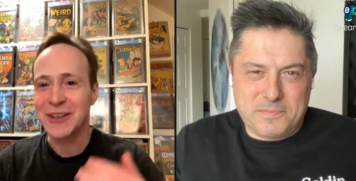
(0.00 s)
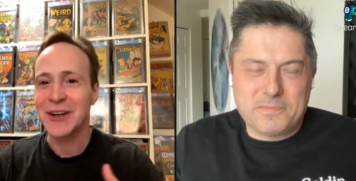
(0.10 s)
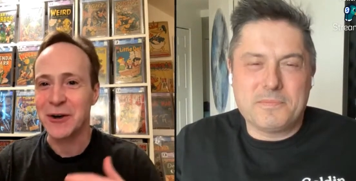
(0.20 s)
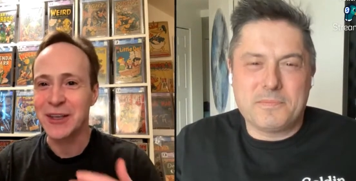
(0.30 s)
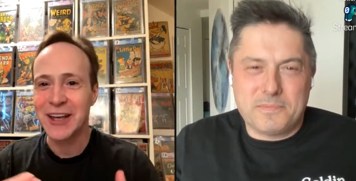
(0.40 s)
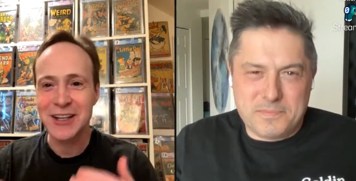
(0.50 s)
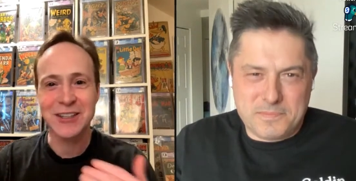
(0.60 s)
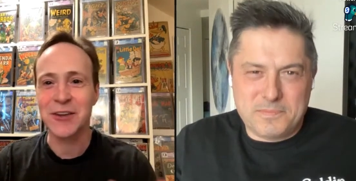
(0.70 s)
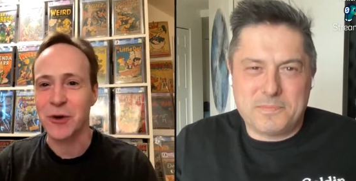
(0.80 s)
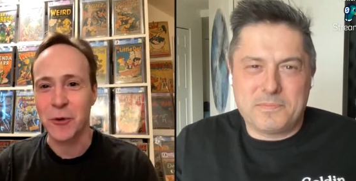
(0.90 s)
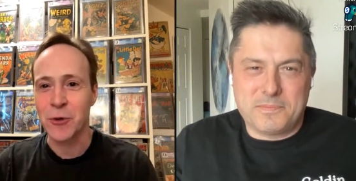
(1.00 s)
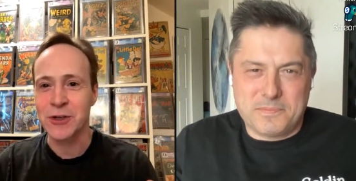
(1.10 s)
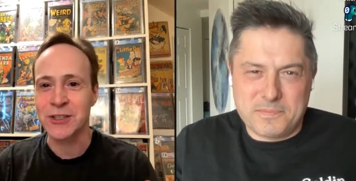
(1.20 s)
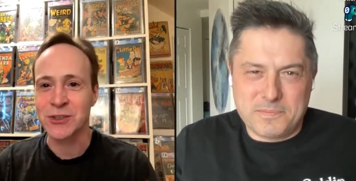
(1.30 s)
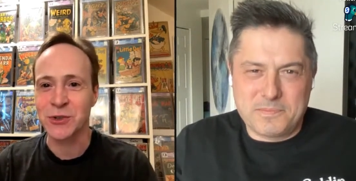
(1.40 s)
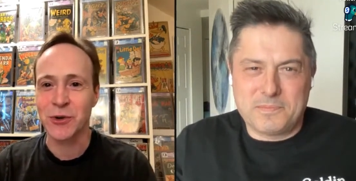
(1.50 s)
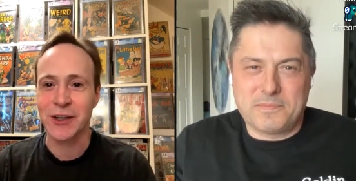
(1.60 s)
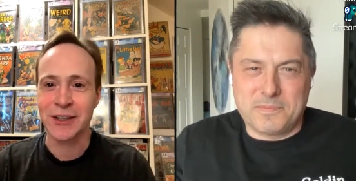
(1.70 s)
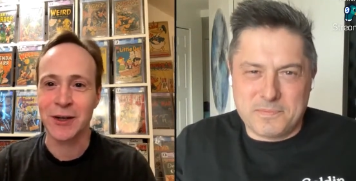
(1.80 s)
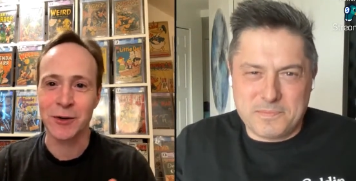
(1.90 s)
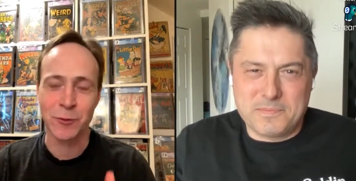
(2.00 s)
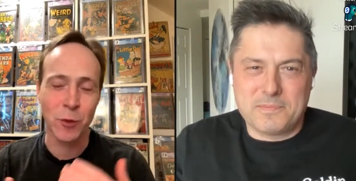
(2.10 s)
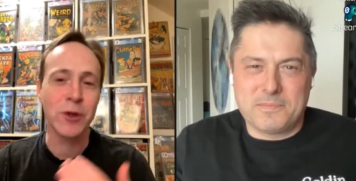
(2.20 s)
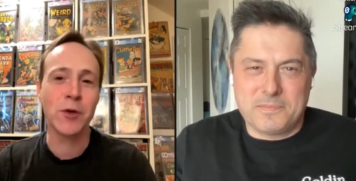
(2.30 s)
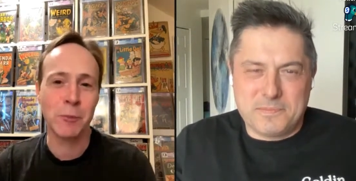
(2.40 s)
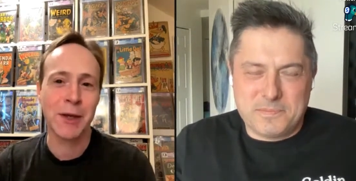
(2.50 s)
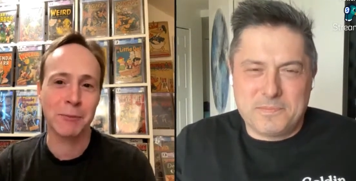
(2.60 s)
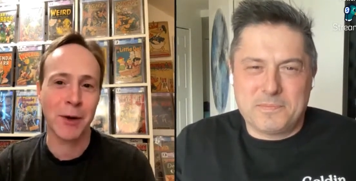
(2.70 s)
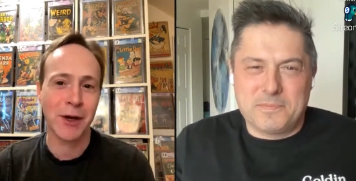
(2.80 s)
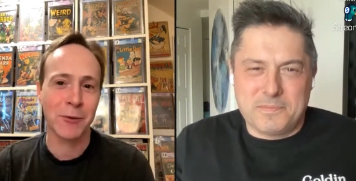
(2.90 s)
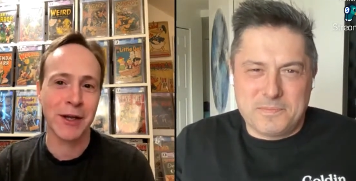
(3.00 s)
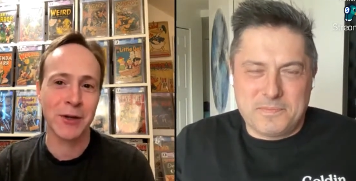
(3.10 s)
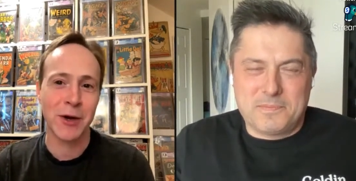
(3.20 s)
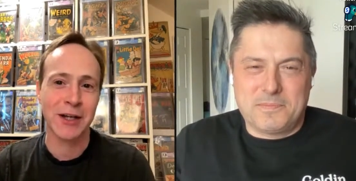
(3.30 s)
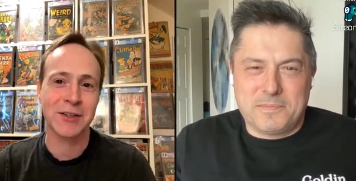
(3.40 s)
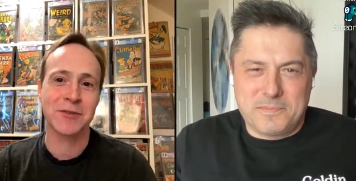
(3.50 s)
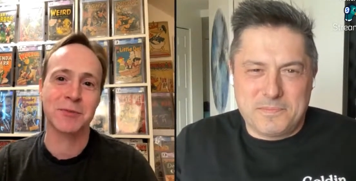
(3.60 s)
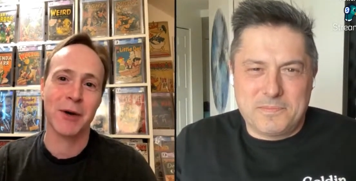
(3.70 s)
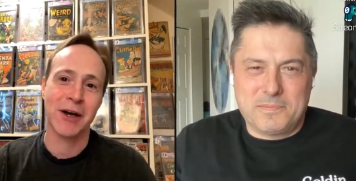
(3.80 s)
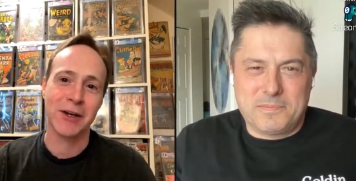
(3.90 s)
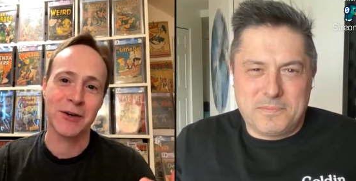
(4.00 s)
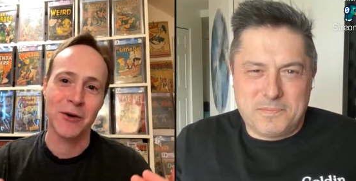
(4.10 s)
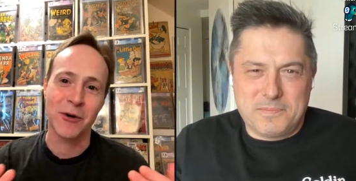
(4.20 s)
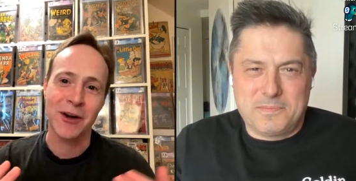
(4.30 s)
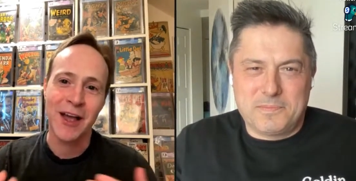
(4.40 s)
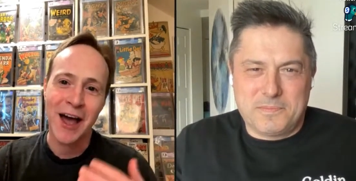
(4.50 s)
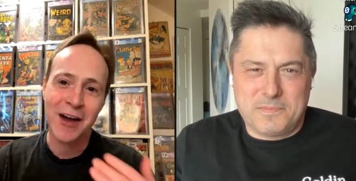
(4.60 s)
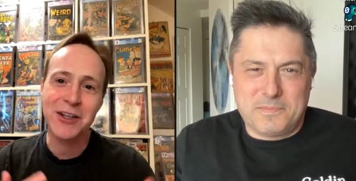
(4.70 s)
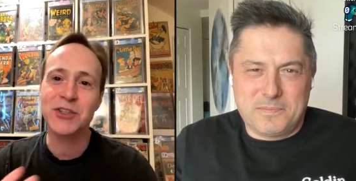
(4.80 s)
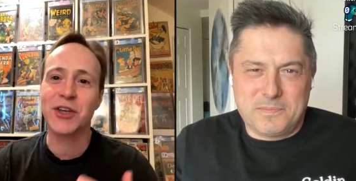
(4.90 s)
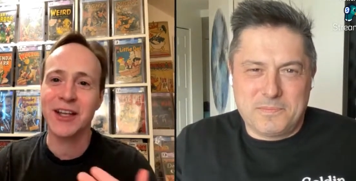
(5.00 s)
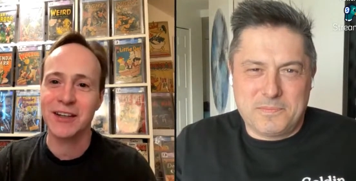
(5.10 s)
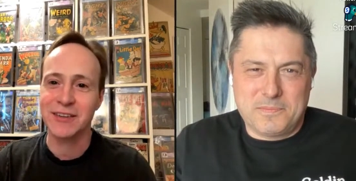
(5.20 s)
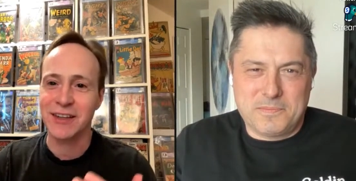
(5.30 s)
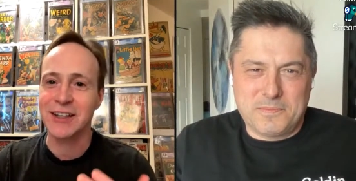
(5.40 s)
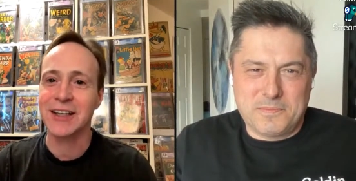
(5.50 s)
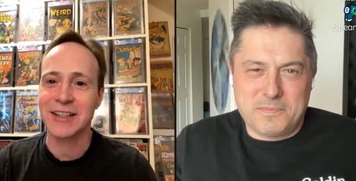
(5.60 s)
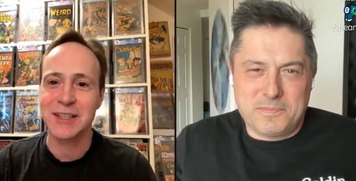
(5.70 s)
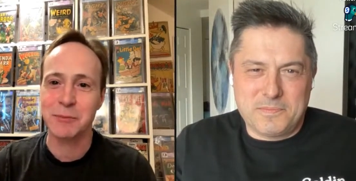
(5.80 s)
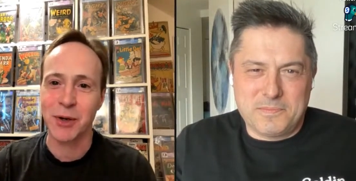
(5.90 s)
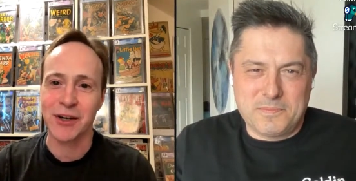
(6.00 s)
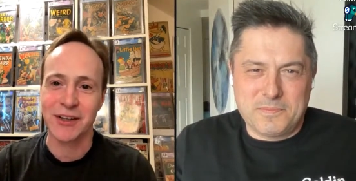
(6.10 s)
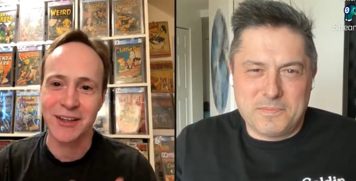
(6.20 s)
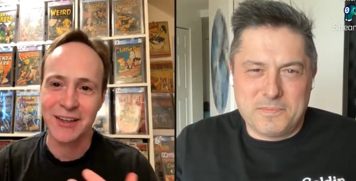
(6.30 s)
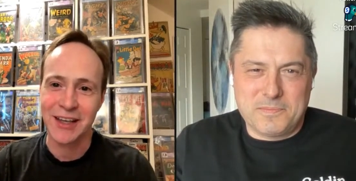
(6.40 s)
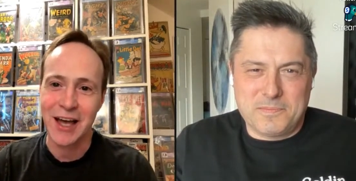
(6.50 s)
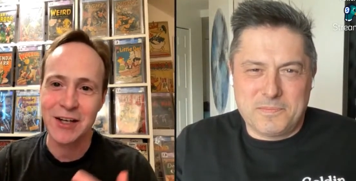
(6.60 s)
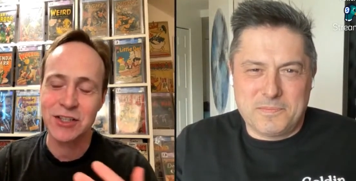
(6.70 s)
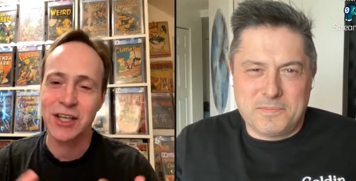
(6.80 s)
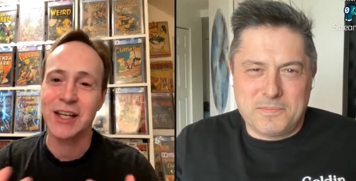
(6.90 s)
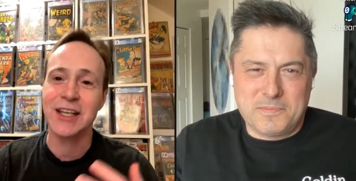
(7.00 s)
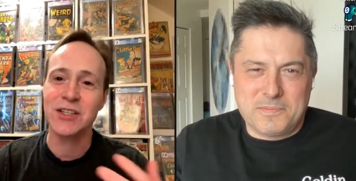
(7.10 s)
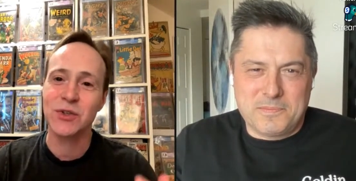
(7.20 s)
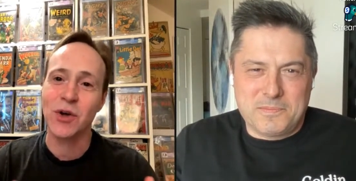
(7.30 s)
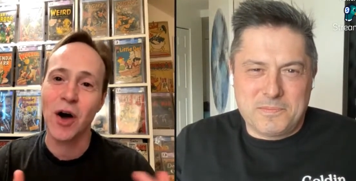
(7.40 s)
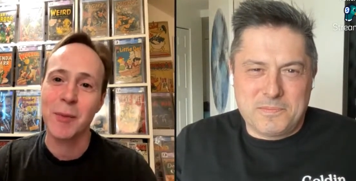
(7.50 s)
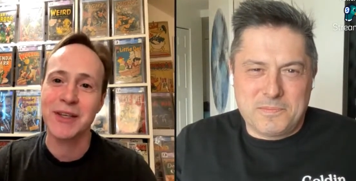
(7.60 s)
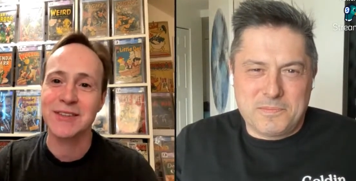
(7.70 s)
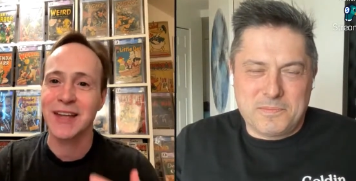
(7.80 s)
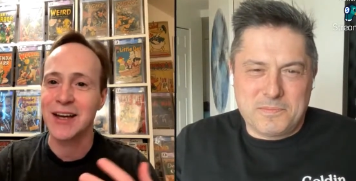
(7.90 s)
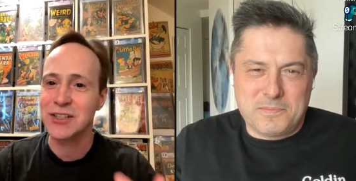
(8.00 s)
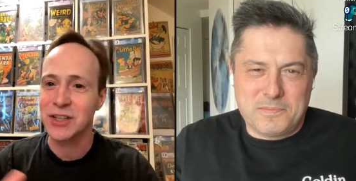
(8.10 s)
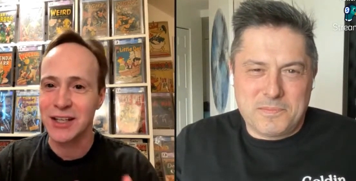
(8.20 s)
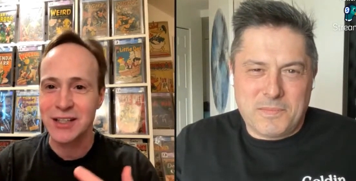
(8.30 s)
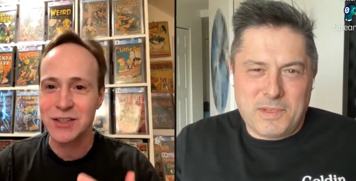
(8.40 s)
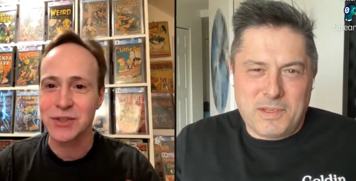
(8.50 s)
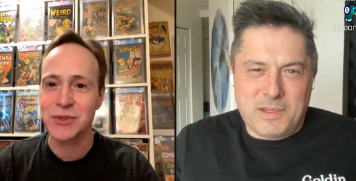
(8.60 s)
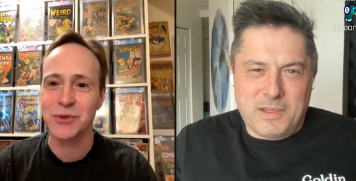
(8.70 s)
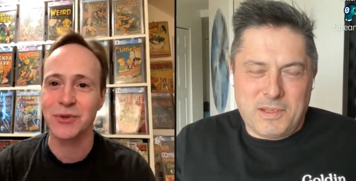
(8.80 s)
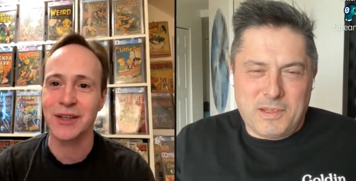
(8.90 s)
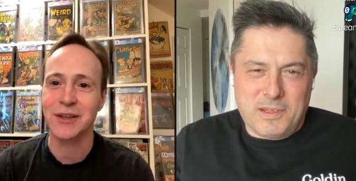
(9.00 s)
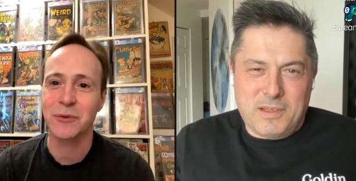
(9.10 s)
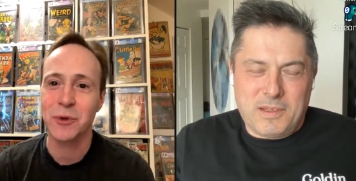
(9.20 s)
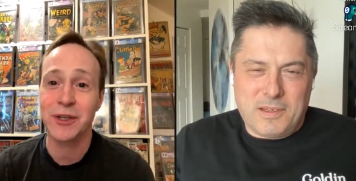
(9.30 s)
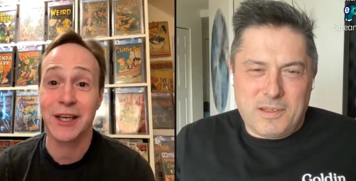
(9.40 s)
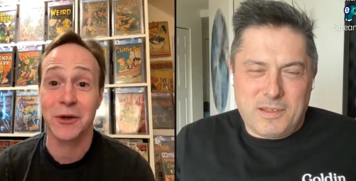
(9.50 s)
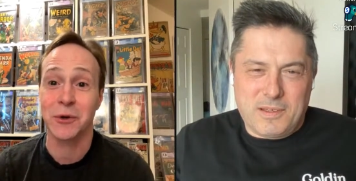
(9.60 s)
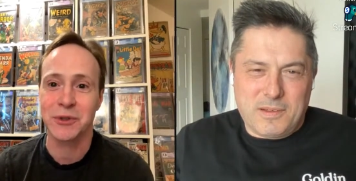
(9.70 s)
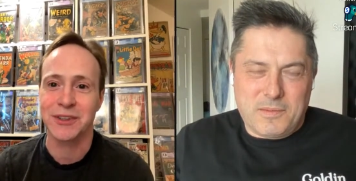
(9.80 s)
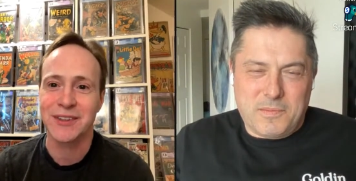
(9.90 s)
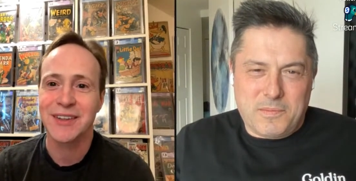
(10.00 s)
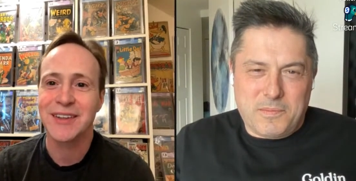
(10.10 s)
Speaker 1: You know, you got to tell that origin story. You know, were you bit by a radioactive spider, or how did you get the collecting bug? Like, how did you get into comics, and how did you get into like working at Goldin?